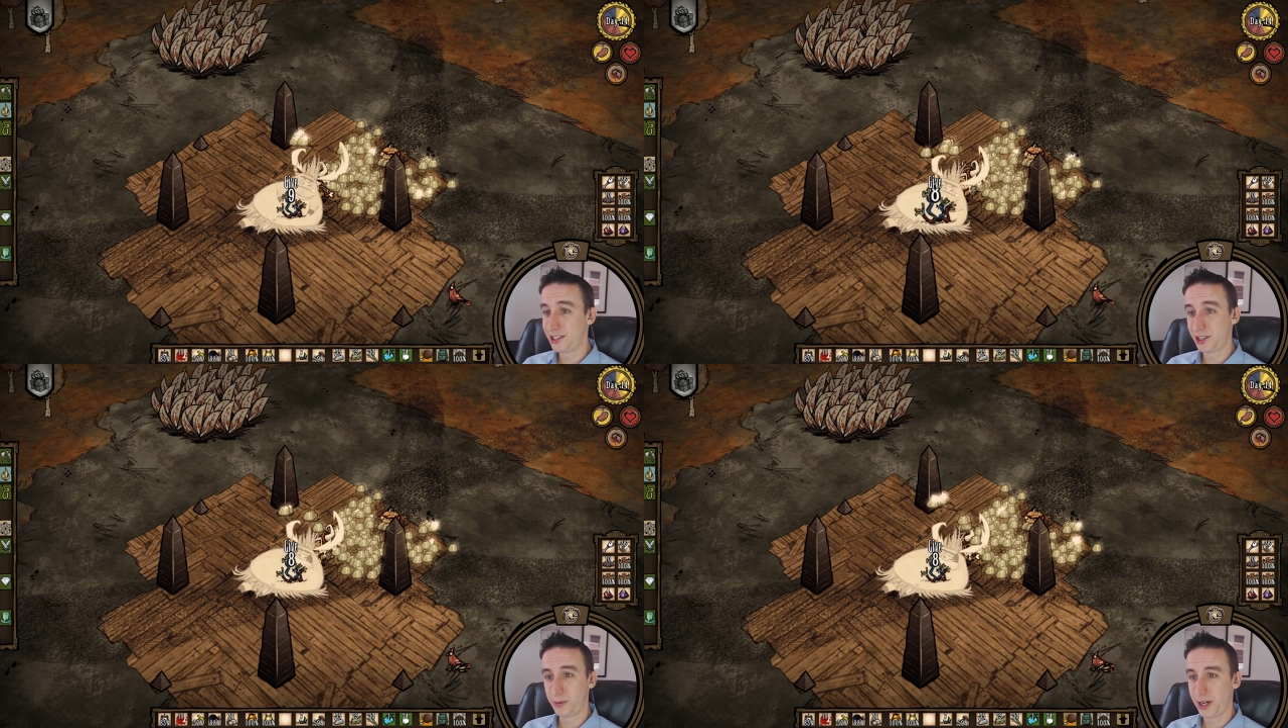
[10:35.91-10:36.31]

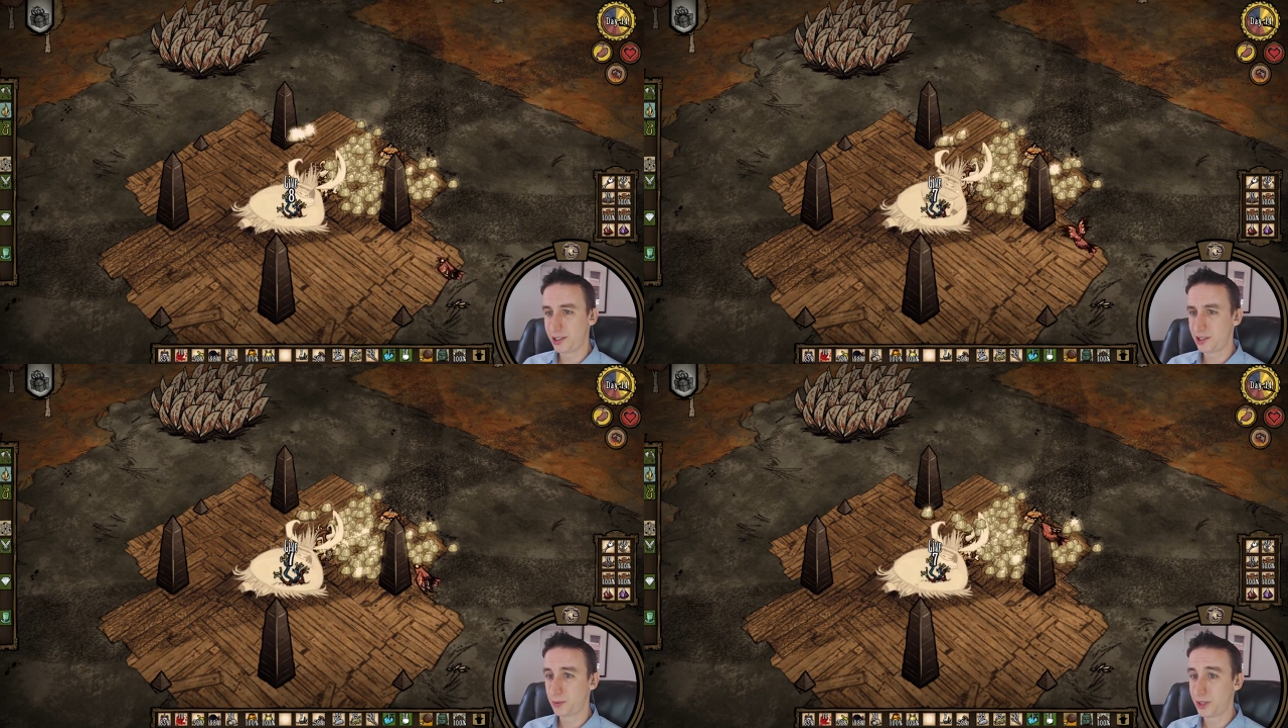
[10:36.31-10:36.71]

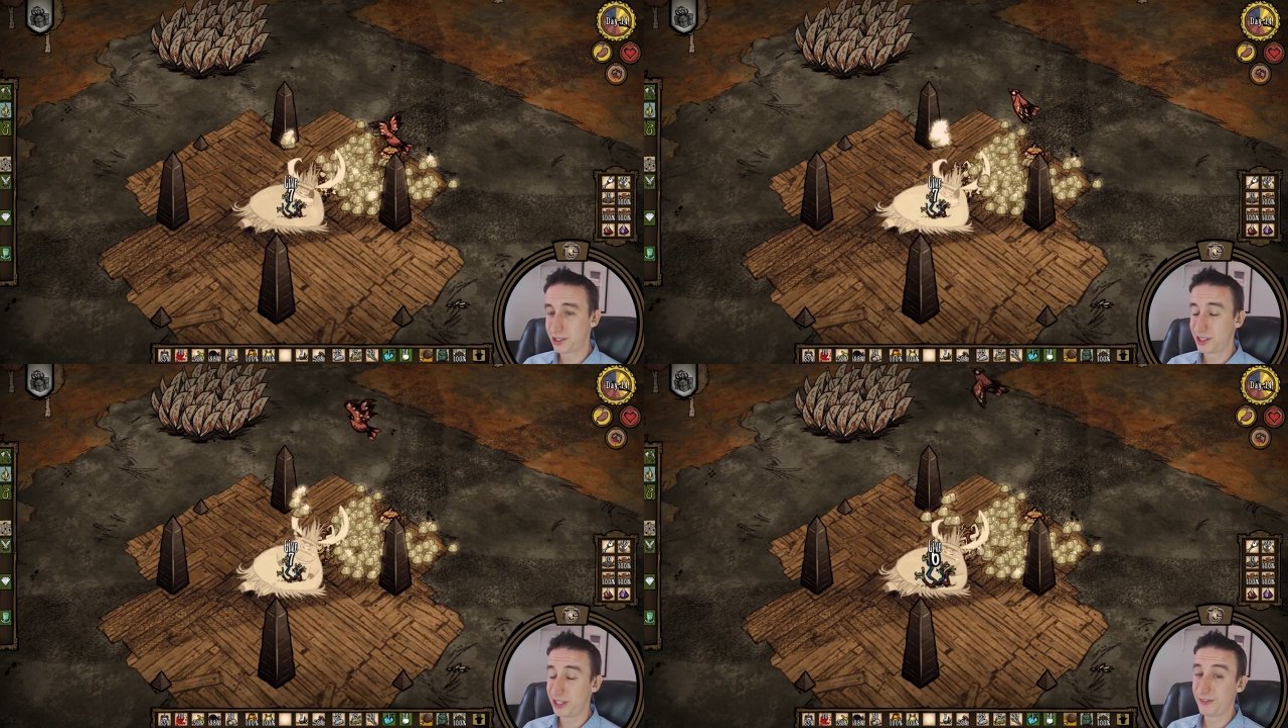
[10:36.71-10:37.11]
situations
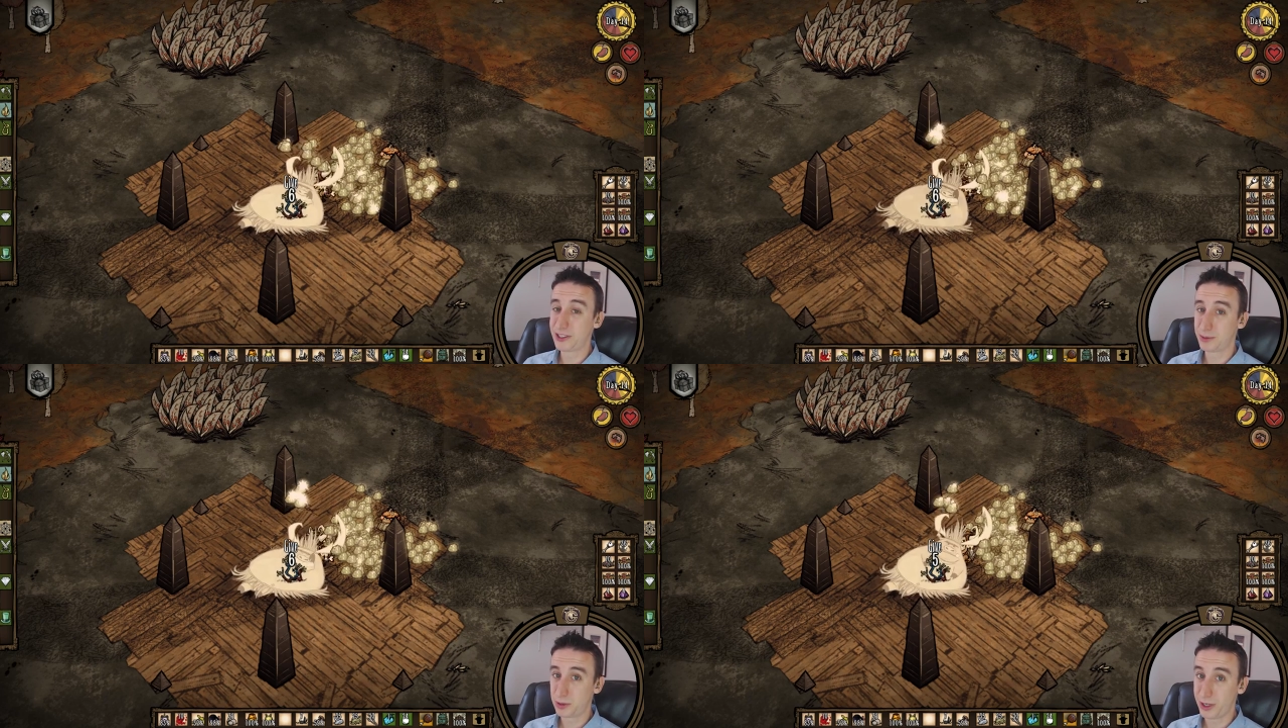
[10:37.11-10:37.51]
was the
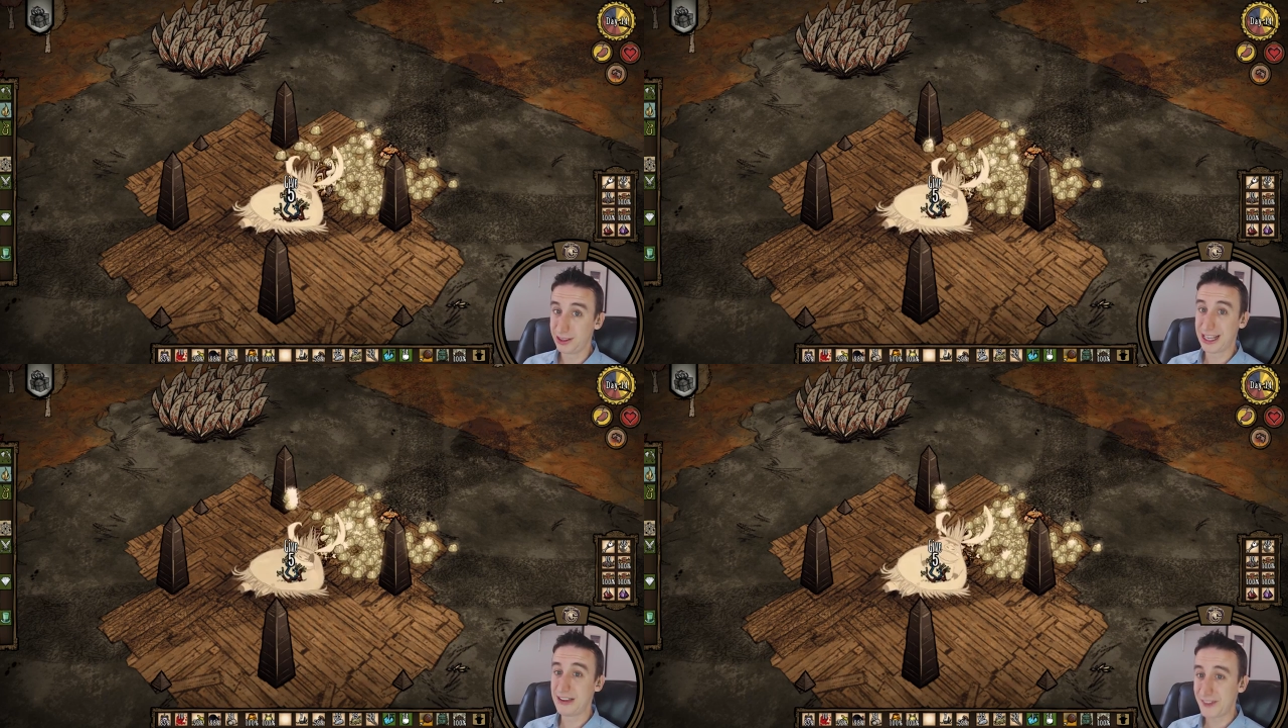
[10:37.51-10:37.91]
difference
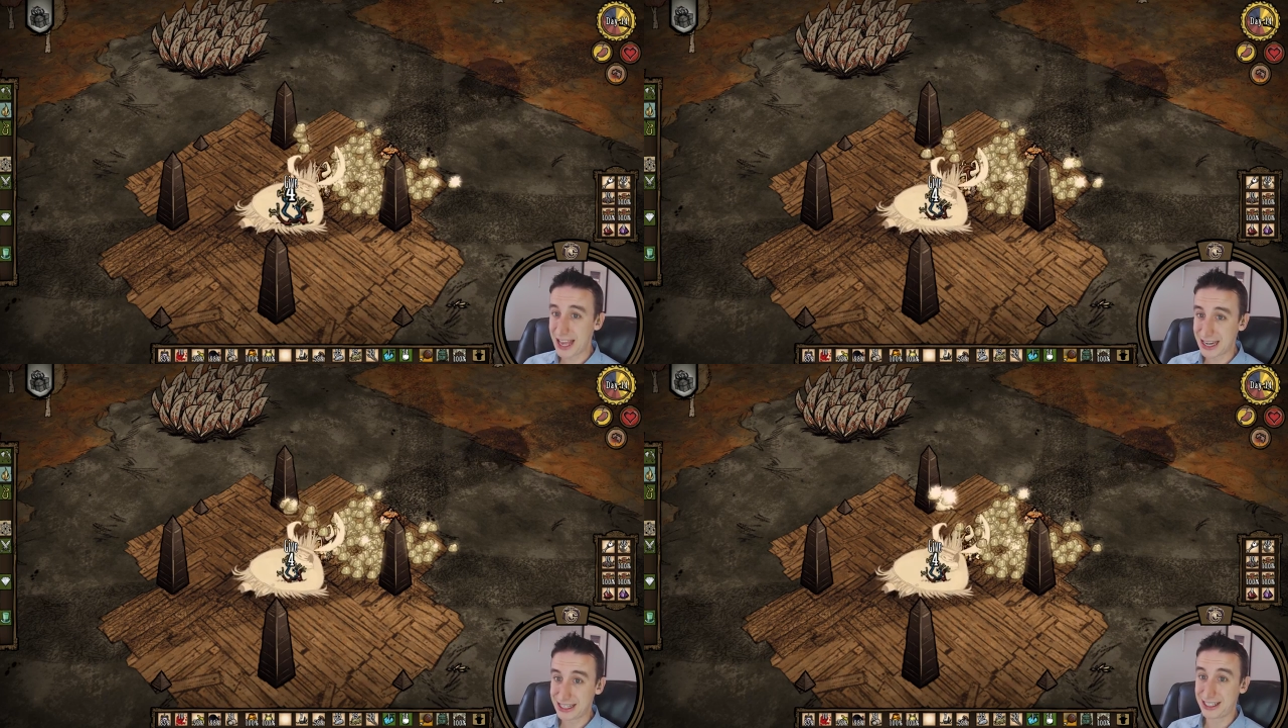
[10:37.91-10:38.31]
between life
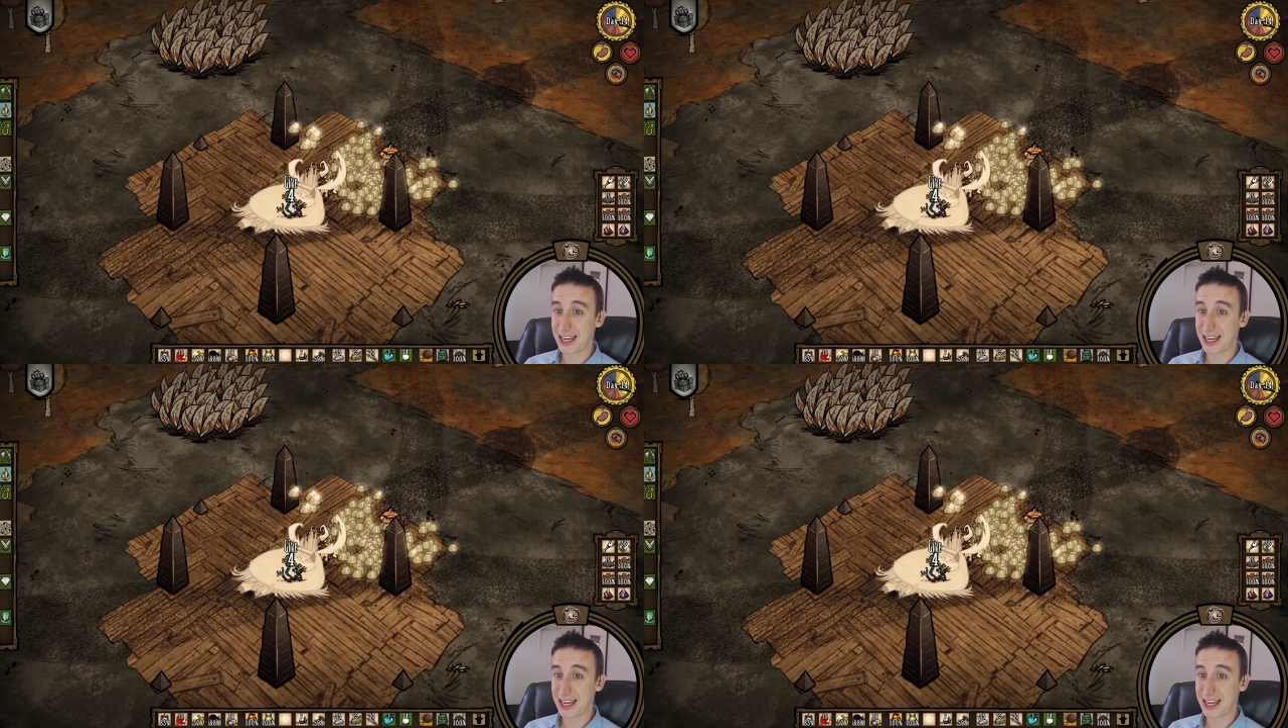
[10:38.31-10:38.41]
and